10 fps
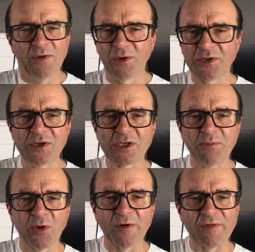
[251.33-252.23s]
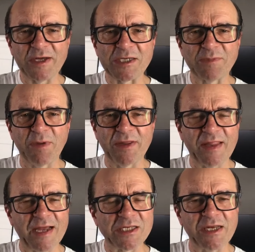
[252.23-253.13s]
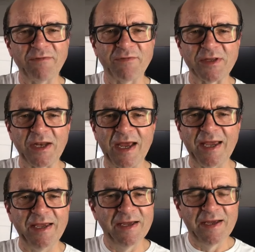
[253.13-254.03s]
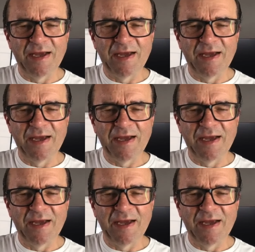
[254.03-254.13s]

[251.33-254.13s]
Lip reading: We'll do some more of this, but that's it for today.